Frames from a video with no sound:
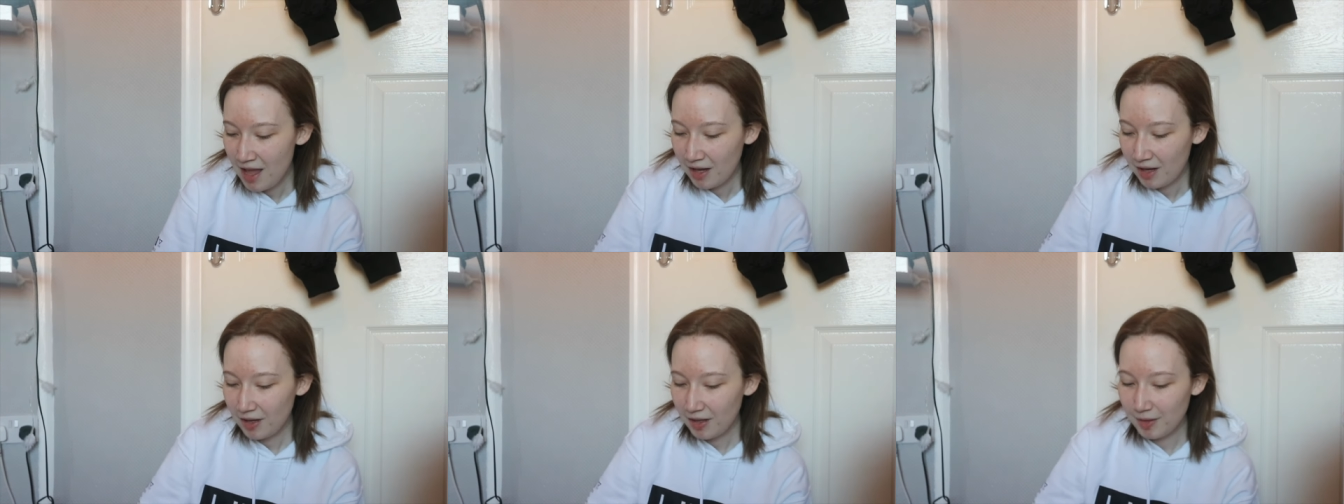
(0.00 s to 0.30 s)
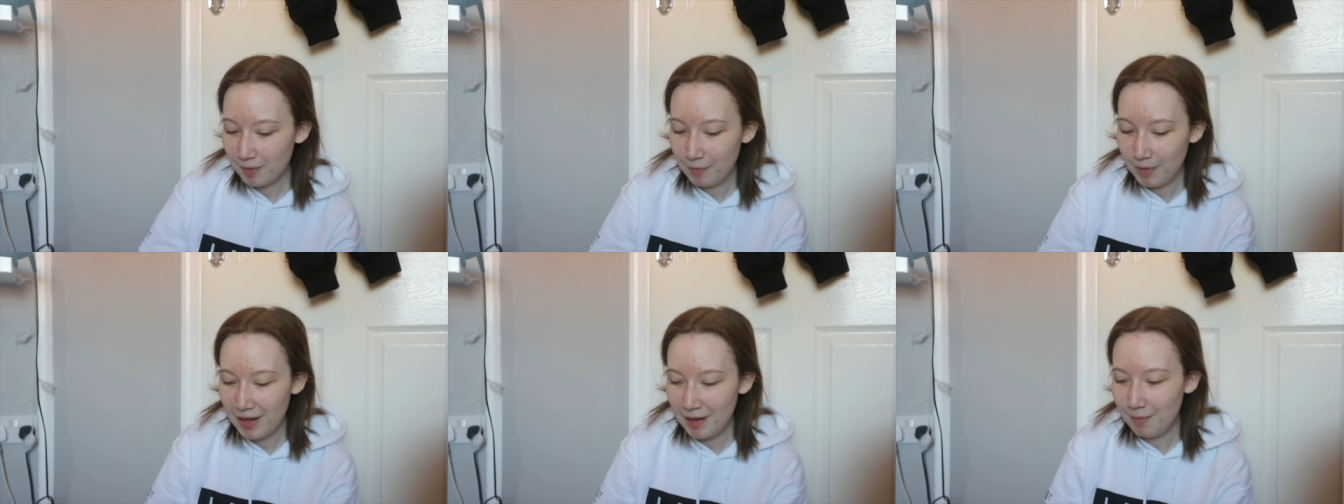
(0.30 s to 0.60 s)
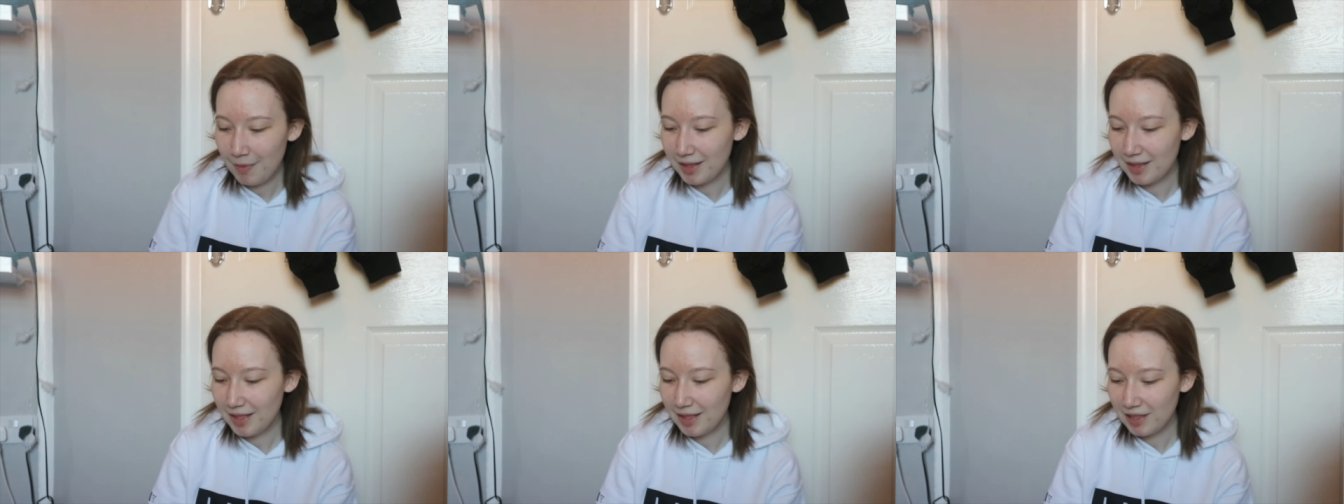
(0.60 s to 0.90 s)
because me
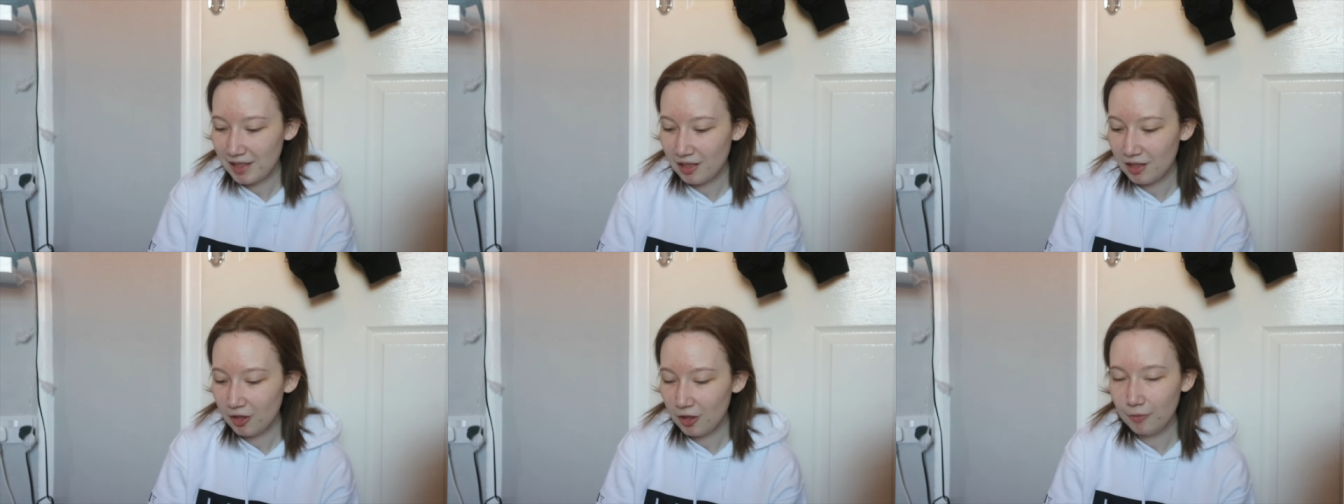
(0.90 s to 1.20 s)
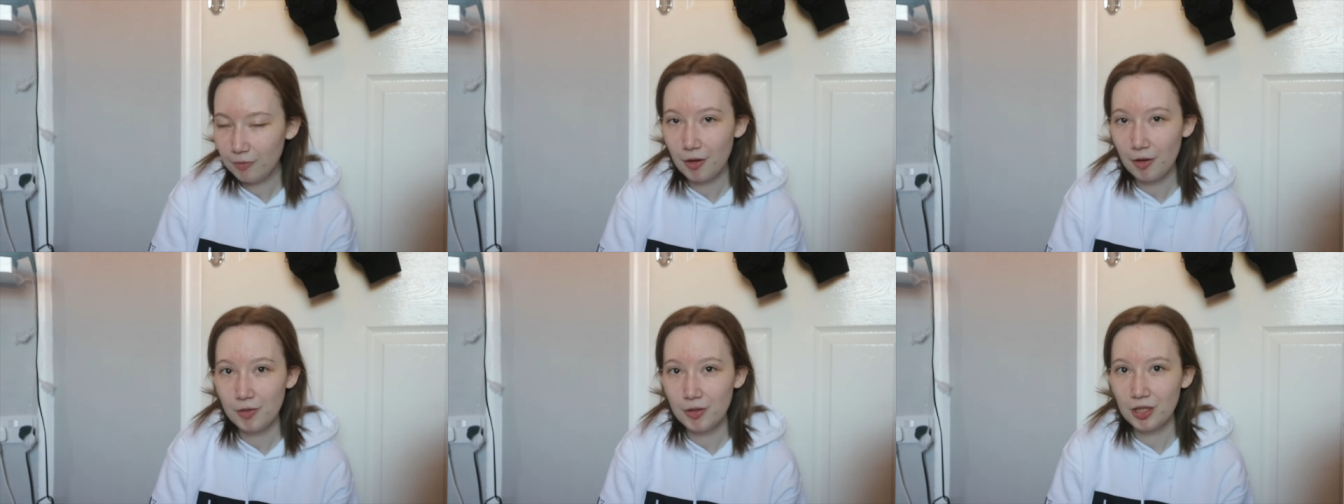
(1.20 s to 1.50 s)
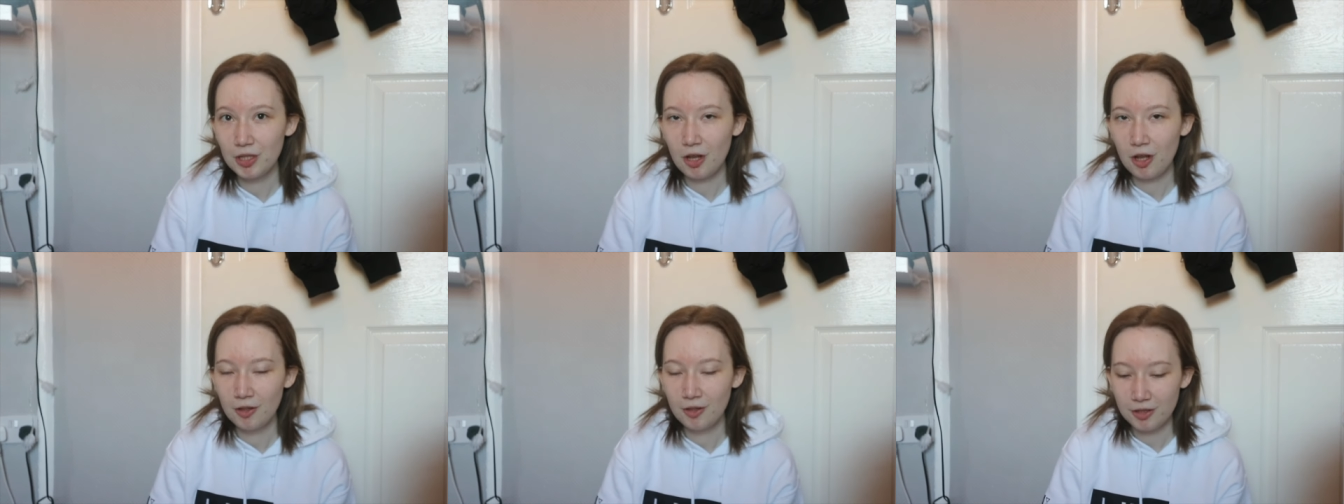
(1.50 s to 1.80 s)
and my sister love going
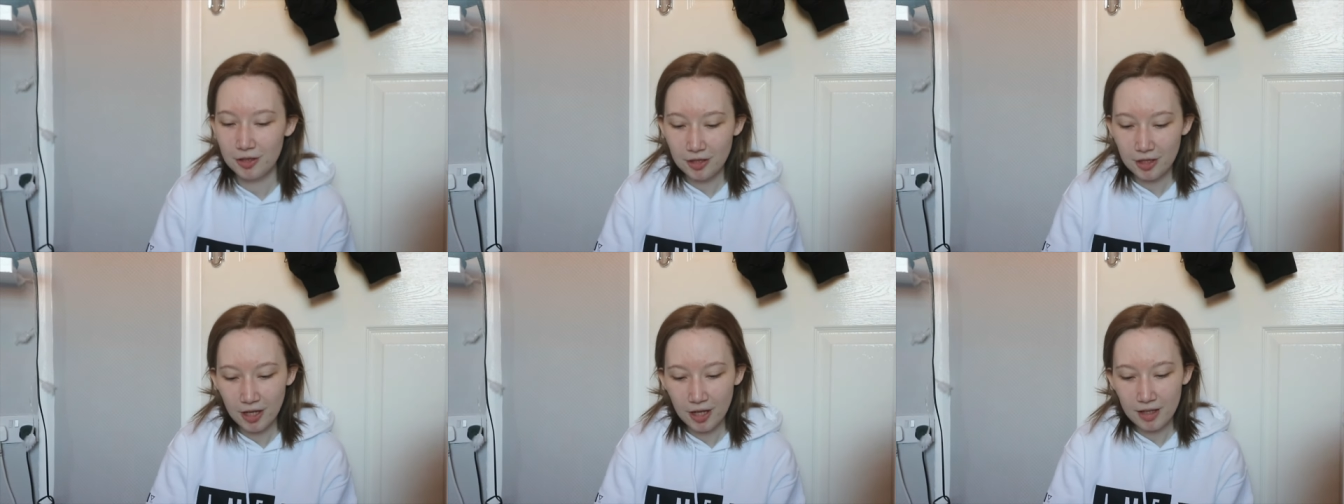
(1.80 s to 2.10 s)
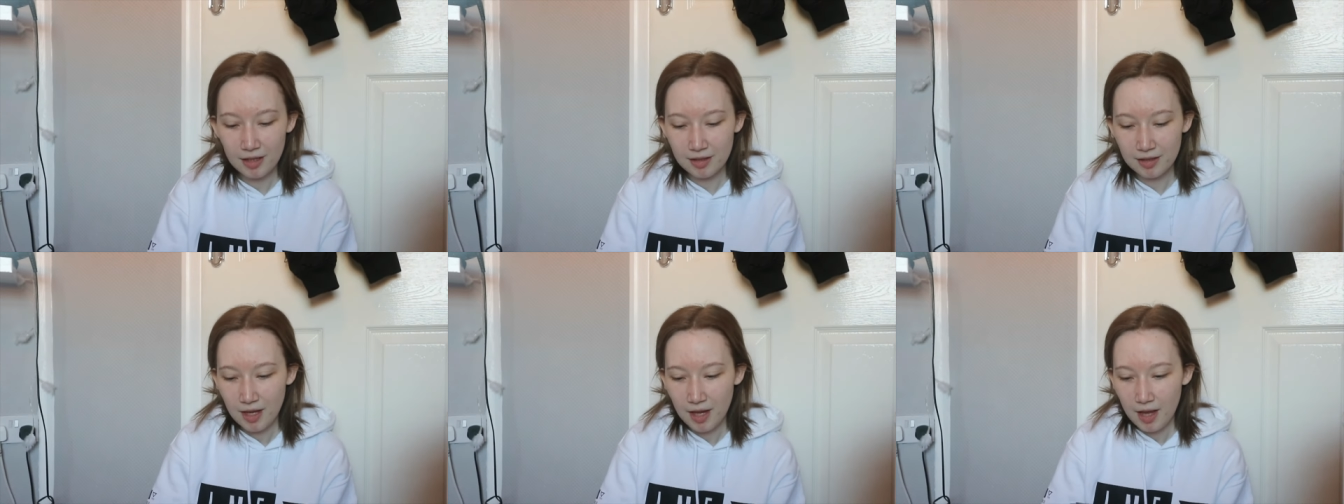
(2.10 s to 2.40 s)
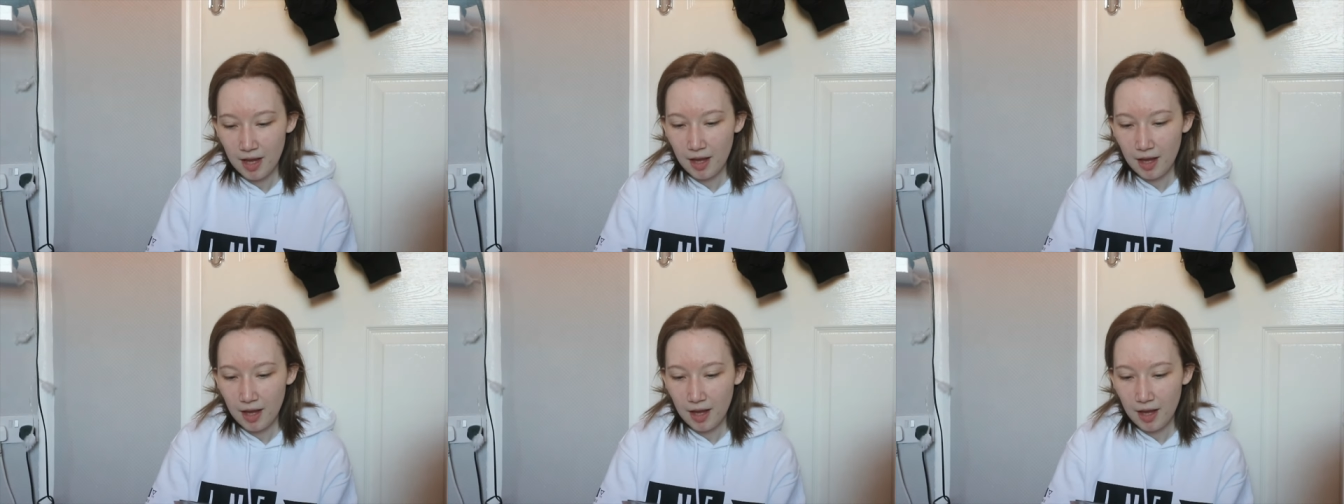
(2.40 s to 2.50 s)
to concerts,